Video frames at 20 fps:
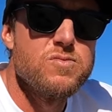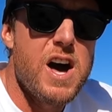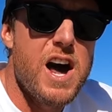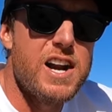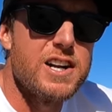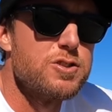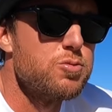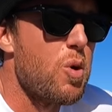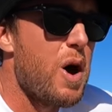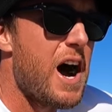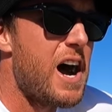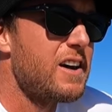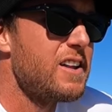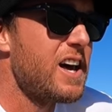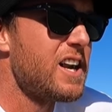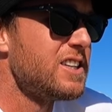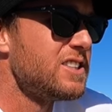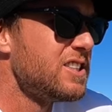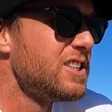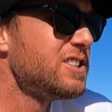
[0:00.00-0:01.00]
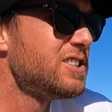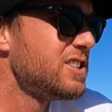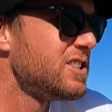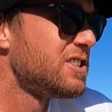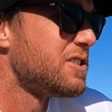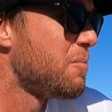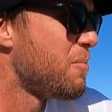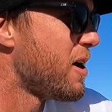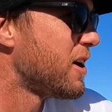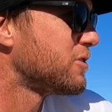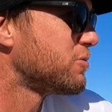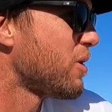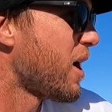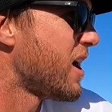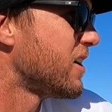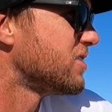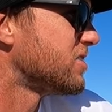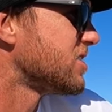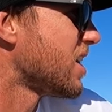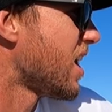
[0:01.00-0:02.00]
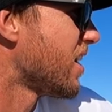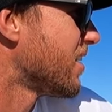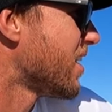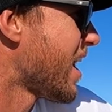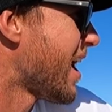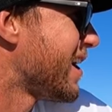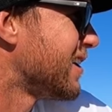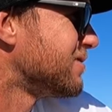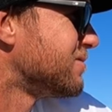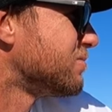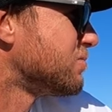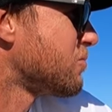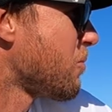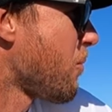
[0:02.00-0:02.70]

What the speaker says: That is why, this is the best way to start a day.